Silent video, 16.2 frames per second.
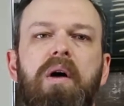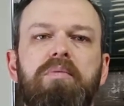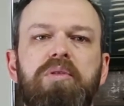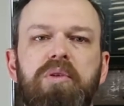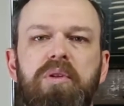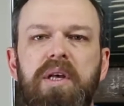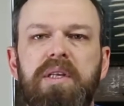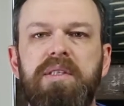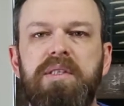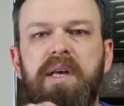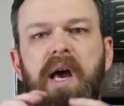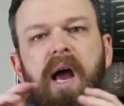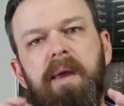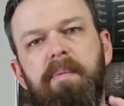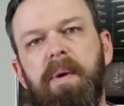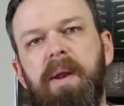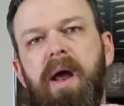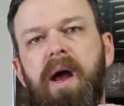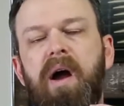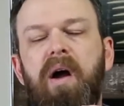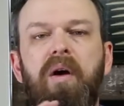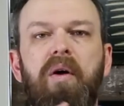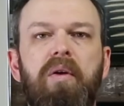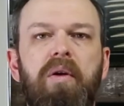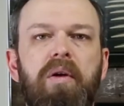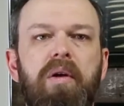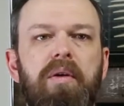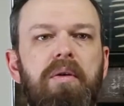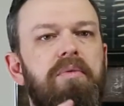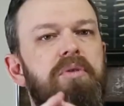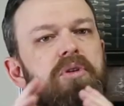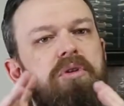So let's type it out
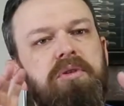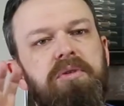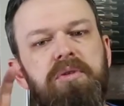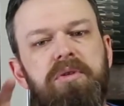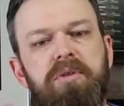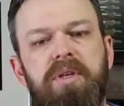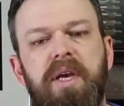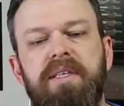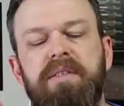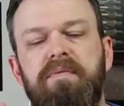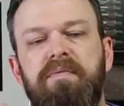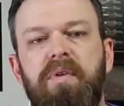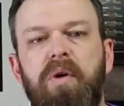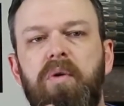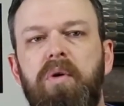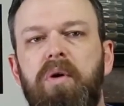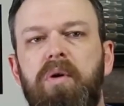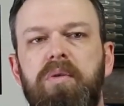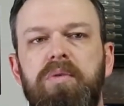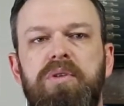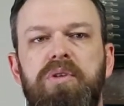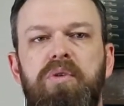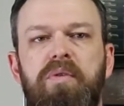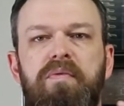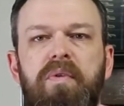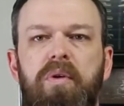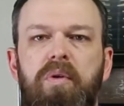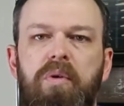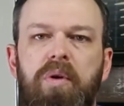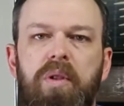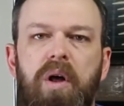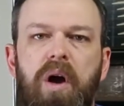or take some photos and do a
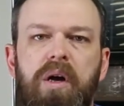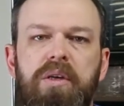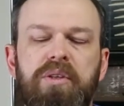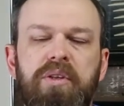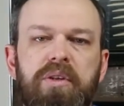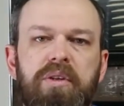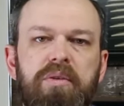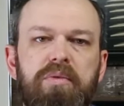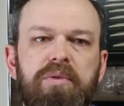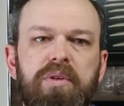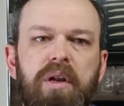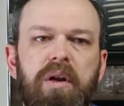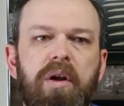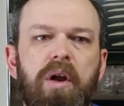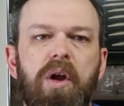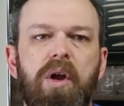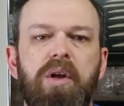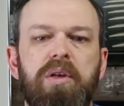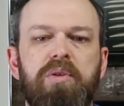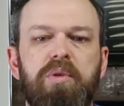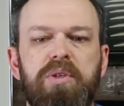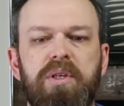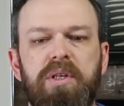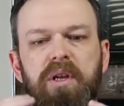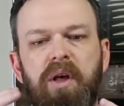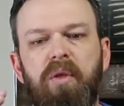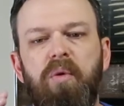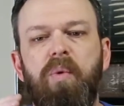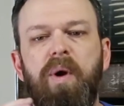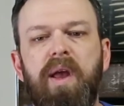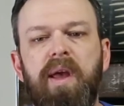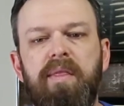photo collage in the newsletter. So it's another
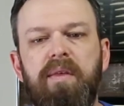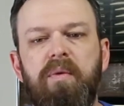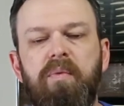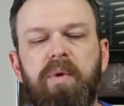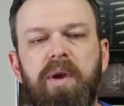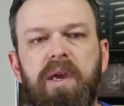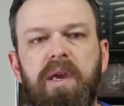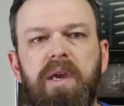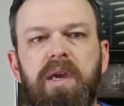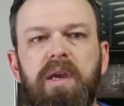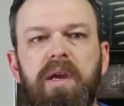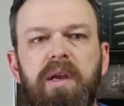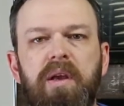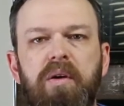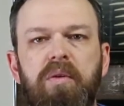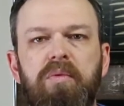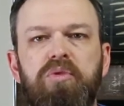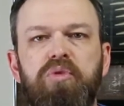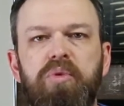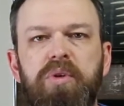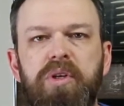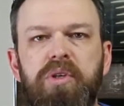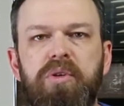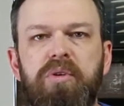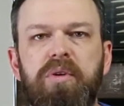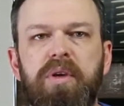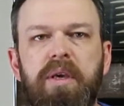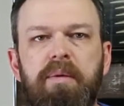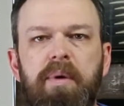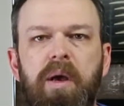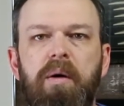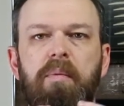way that we, traditional
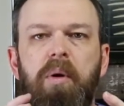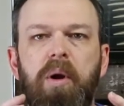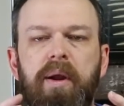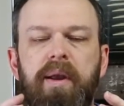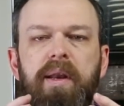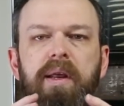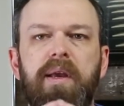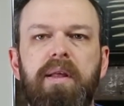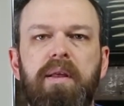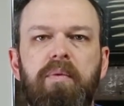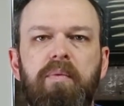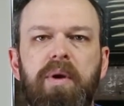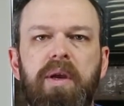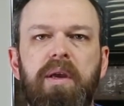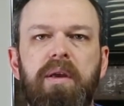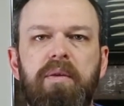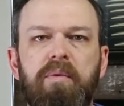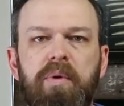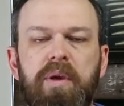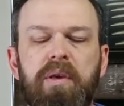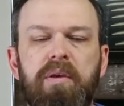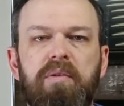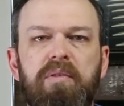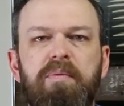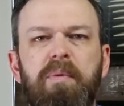email marketing that we use.